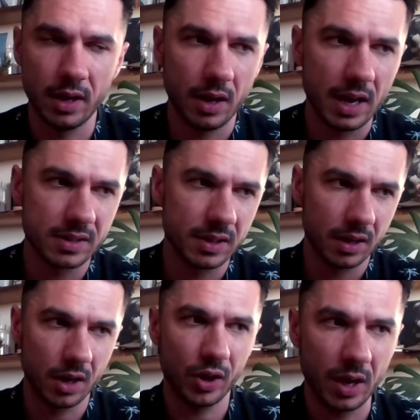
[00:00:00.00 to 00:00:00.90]
As they
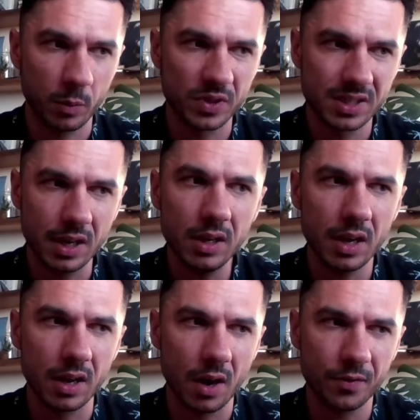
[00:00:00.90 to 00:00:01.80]
kind of came on set,
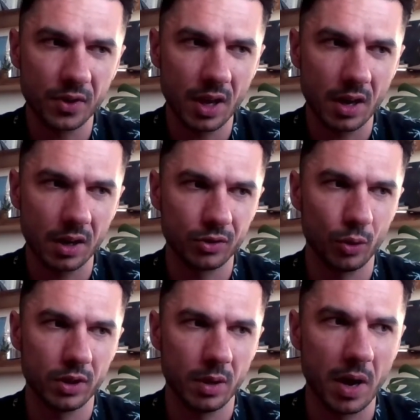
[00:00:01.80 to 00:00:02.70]
and after that, I
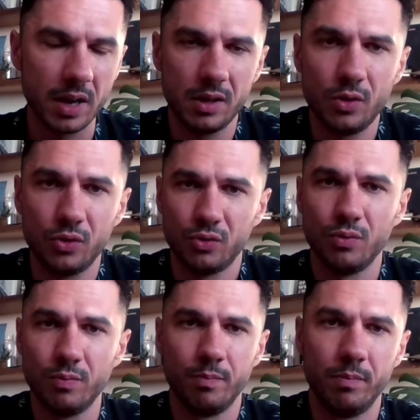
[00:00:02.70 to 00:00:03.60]
told them, I need you
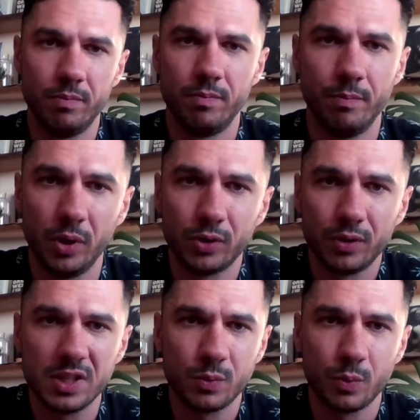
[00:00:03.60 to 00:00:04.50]
to build on
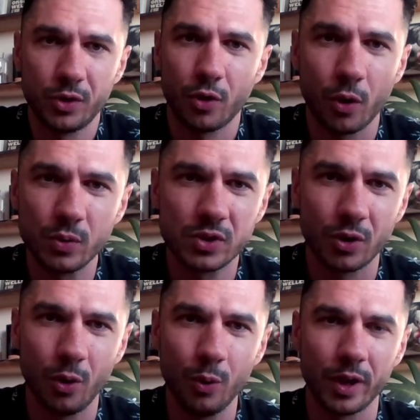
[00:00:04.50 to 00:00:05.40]
this with your own
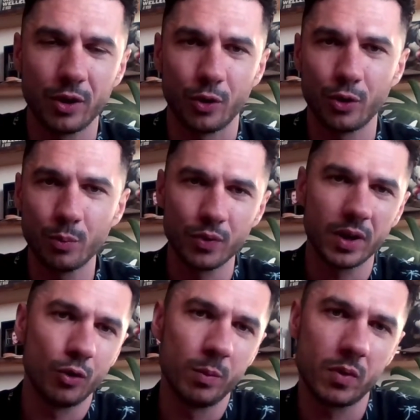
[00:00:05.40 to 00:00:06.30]
soul. Like, you don't
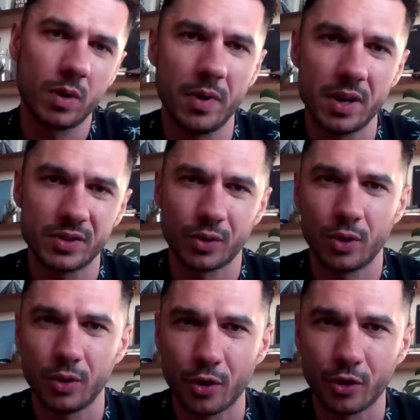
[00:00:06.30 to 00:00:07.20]
bring Numi Rapace to
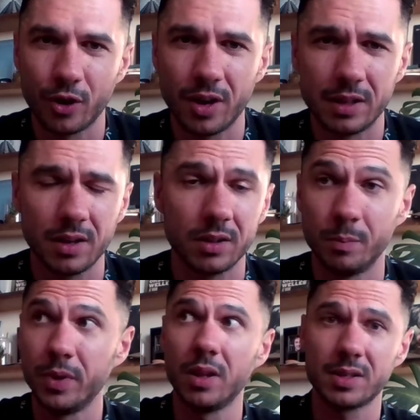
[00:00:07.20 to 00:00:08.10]
Carlotta Cotta and tell
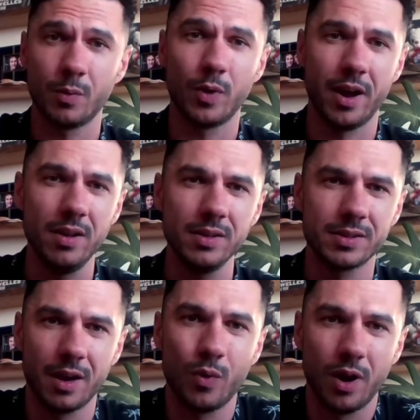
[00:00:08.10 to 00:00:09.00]
them be like someone else.
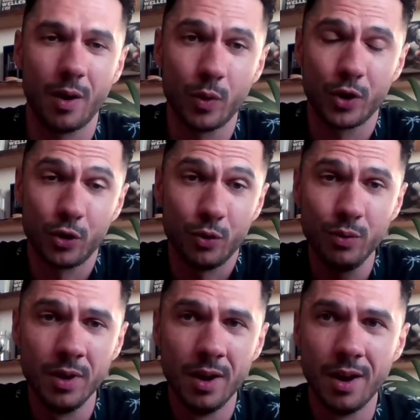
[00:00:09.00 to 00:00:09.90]
I want
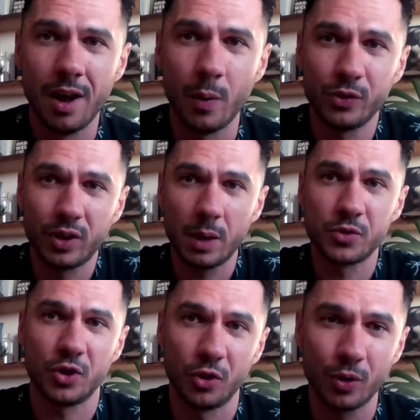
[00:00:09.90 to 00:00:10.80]
to
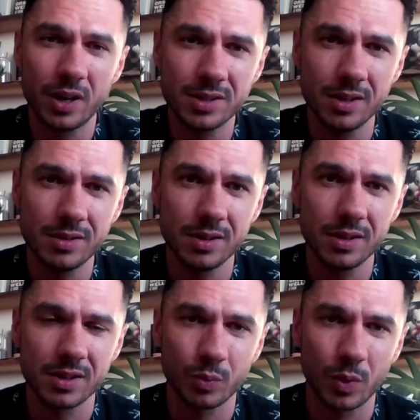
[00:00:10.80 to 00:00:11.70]
capture your essence in
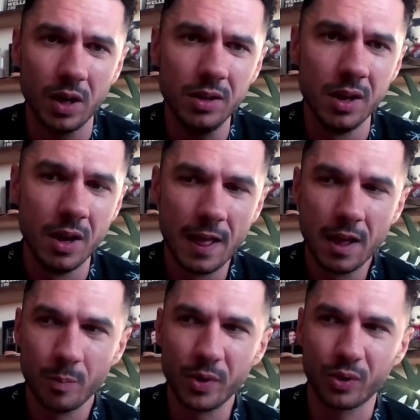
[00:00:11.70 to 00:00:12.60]
this as well,
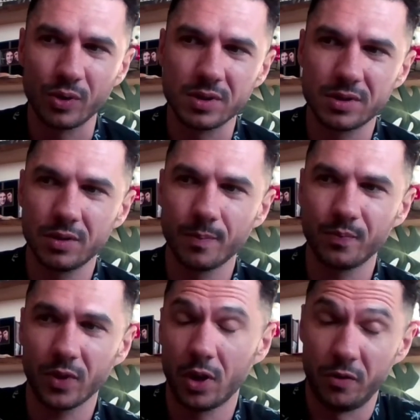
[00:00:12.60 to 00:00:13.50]
because
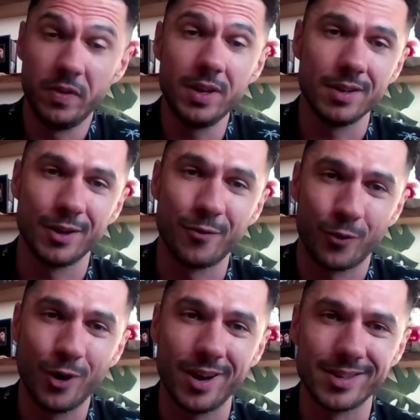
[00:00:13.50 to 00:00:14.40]
conveniently
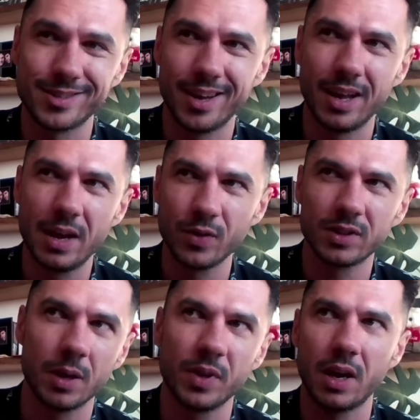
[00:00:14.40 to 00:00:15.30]
for us, every
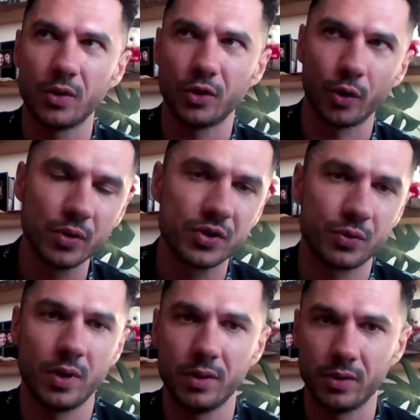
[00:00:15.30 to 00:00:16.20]
time the character goes
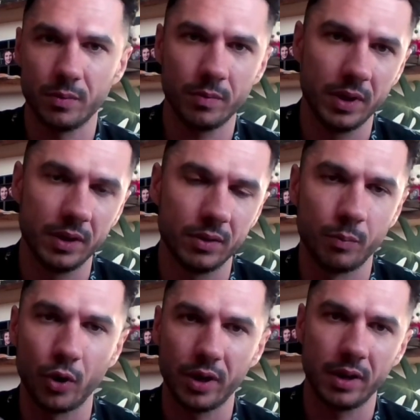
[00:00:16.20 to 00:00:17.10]
through another
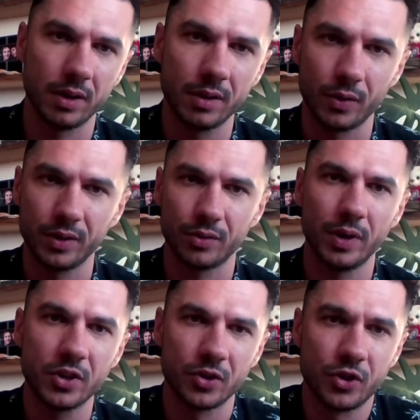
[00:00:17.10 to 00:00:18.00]
body and another
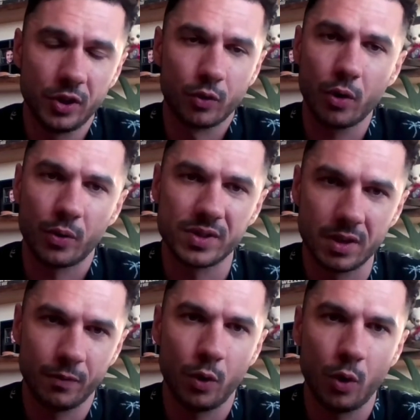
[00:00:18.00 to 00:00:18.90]
iteration, she grows and
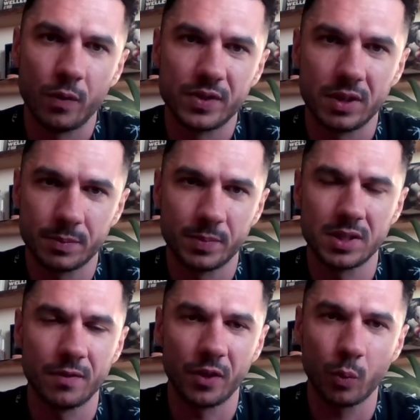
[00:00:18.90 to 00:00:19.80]
evolves in a
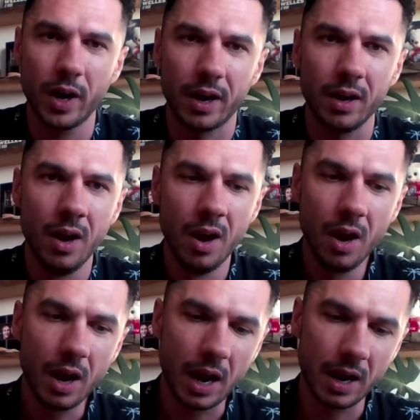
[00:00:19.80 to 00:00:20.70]
specific way.
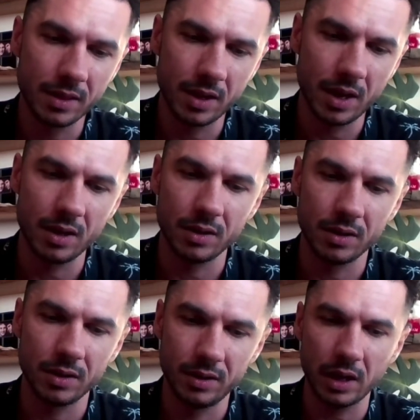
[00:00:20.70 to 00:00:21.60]
And then
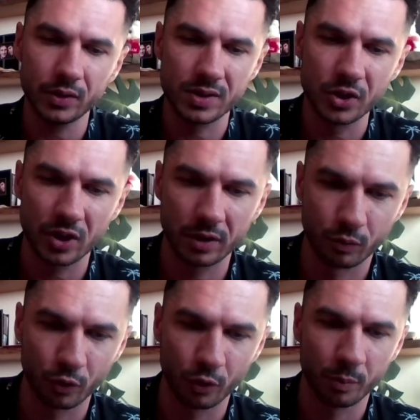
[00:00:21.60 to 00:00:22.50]
the actors each had
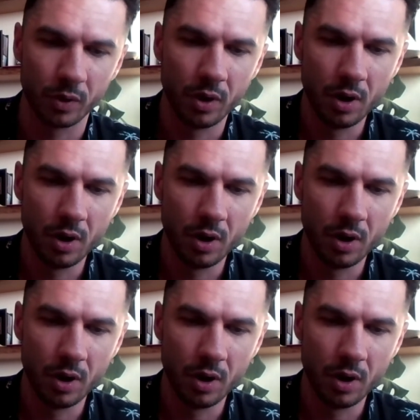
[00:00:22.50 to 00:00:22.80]
room